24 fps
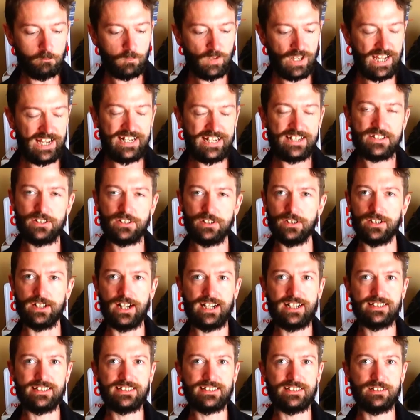And it's good. I
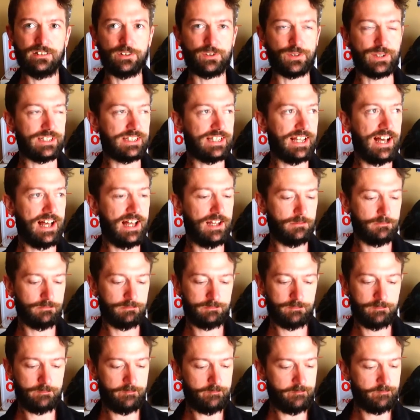could still drink that
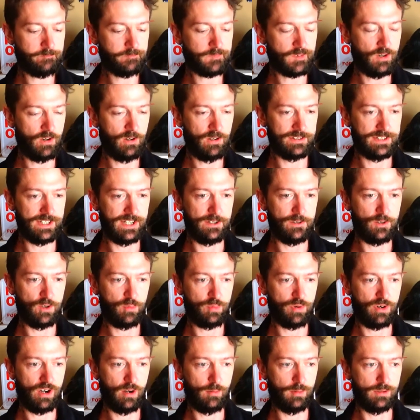all day, no
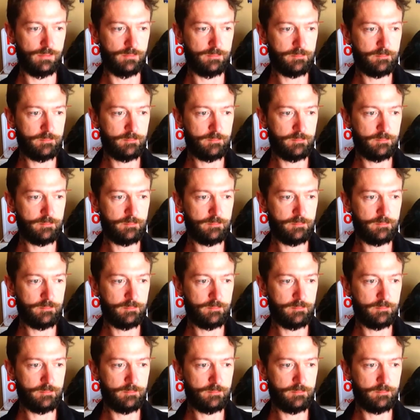problem.